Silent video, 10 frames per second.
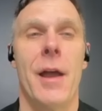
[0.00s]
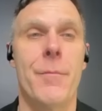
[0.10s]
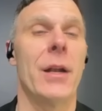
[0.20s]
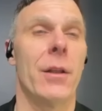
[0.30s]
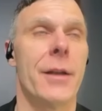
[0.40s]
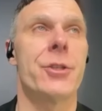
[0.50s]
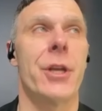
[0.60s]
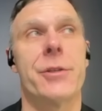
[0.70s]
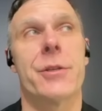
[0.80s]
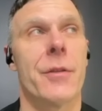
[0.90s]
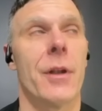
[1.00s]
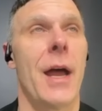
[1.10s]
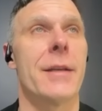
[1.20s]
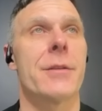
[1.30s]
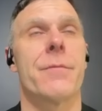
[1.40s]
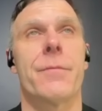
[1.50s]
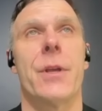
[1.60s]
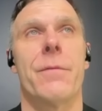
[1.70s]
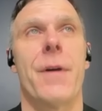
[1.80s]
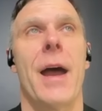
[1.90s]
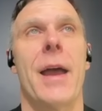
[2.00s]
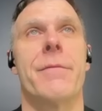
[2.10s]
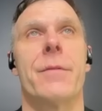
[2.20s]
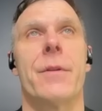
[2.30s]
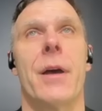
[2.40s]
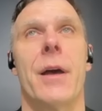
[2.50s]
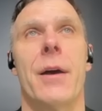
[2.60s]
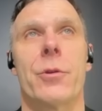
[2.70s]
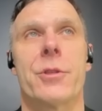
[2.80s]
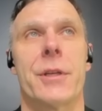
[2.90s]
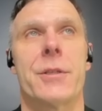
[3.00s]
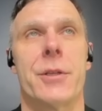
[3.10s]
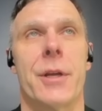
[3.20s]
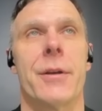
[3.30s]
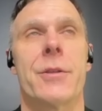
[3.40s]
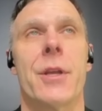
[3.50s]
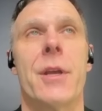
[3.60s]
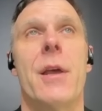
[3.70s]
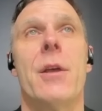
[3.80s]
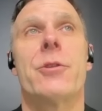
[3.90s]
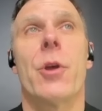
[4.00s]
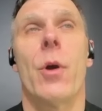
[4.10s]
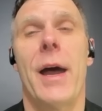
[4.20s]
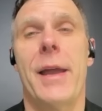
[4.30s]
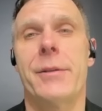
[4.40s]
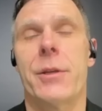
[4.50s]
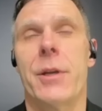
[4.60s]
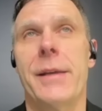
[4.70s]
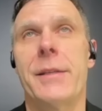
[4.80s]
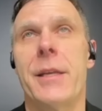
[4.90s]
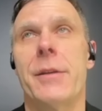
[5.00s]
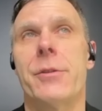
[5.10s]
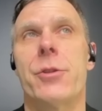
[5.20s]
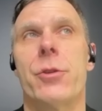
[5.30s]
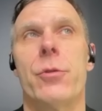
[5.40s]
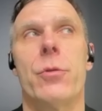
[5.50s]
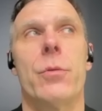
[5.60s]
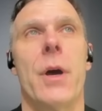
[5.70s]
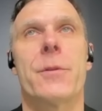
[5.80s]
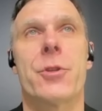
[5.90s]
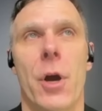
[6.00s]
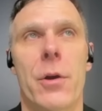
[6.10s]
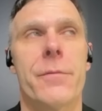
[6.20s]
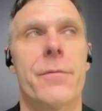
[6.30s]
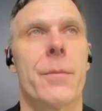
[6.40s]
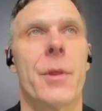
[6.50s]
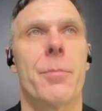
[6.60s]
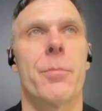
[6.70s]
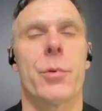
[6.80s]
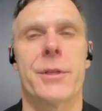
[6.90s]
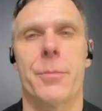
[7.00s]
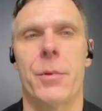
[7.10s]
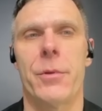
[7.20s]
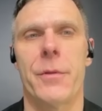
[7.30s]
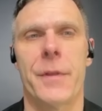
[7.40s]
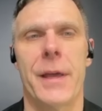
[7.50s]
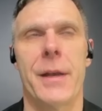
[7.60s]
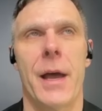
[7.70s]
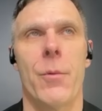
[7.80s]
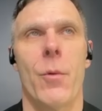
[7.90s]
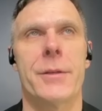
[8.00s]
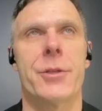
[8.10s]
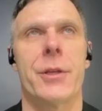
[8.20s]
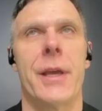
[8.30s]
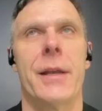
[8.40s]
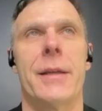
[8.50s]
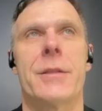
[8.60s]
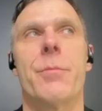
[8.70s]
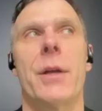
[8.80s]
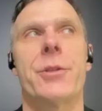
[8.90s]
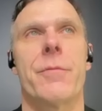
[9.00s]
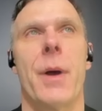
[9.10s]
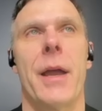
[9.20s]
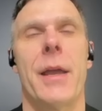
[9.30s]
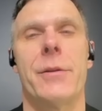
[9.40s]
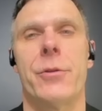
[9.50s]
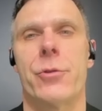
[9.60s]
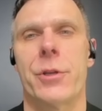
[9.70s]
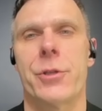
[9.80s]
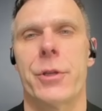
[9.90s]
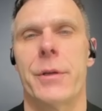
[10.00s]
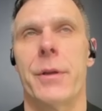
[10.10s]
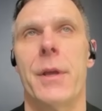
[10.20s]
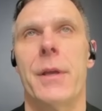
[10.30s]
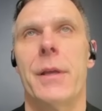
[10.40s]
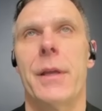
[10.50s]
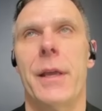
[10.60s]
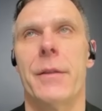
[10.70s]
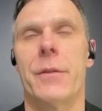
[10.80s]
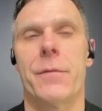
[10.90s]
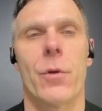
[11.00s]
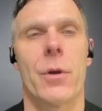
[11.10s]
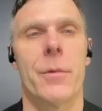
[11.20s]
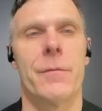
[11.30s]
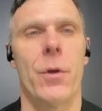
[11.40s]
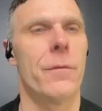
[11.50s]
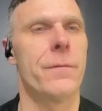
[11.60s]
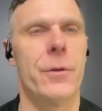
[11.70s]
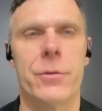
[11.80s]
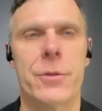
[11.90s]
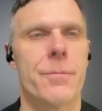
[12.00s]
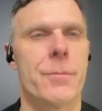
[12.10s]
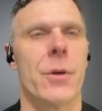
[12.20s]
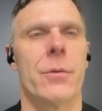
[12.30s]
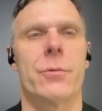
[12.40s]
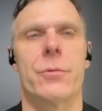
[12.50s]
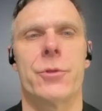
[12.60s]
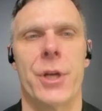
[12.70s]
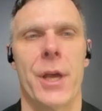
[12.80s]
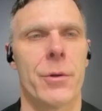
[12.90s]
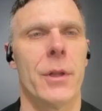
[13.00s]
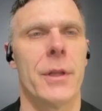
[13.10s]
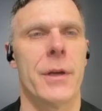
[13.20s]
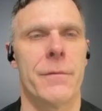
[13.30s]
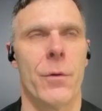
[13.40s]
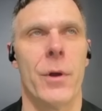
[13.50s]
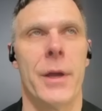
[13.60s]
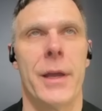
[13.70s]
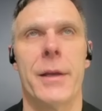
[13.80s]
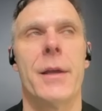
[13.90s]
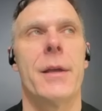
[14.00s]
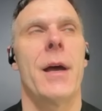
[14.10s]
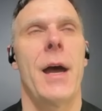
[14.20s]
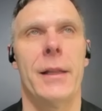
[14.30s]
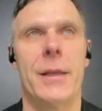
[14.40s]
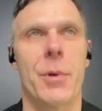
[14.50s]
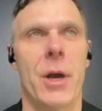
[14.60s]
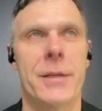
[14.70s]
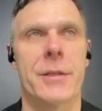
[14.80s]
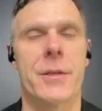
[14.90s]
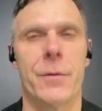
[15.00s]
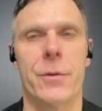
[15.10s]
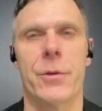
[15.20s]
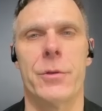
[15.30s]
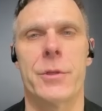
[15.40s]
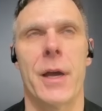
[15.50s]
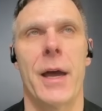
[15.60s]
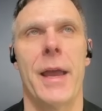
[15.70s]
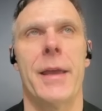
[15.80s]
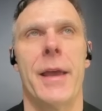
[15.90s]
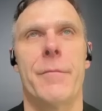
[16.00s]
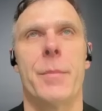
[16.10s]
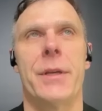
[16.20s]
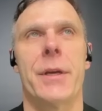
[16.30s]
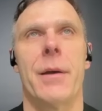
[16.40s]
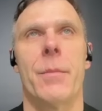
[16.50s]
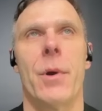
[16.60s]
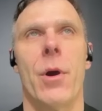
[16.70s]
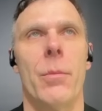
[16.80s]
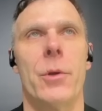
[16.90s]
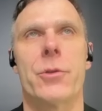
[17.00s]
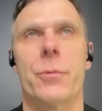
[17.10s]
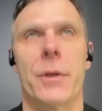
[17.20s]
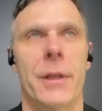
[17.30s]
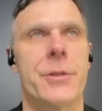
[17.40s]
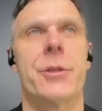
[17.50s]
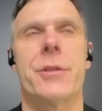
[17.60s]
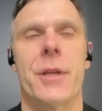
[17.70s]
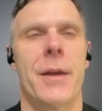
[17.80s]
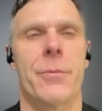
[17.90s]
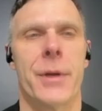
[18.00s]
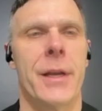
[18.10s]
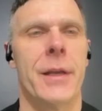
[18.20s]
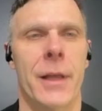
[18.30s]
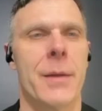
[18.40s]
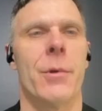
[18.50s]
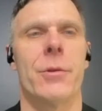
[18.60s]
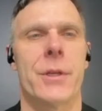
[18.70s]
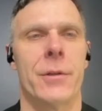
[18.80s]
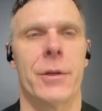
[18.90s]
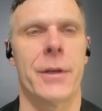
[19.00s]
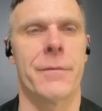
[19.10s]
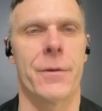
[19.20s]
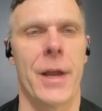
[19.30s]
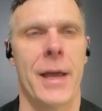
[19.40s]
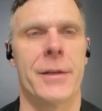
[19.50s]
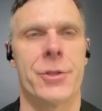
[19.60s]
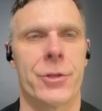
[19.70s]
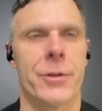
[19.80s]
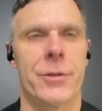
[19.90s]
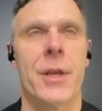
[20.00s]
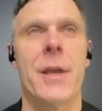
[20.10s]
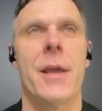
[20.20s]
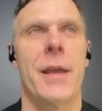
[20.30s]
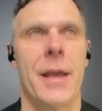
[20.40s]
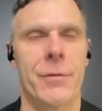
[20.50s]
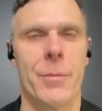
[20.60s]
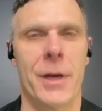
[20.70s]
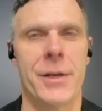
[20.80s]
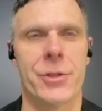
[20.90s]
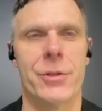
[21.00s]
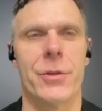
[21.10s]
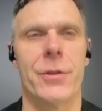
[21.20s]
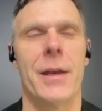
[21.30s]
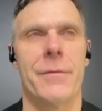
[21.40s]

I've made a lot of changes in the last, 5 or 6 years. So I tend to start from the principle that I want to get as much of my nutrition in the form of whole foods. So generally avoid highly processed foods. I have become almost religious at reading labels and looking for added sugars. Everybody should do that.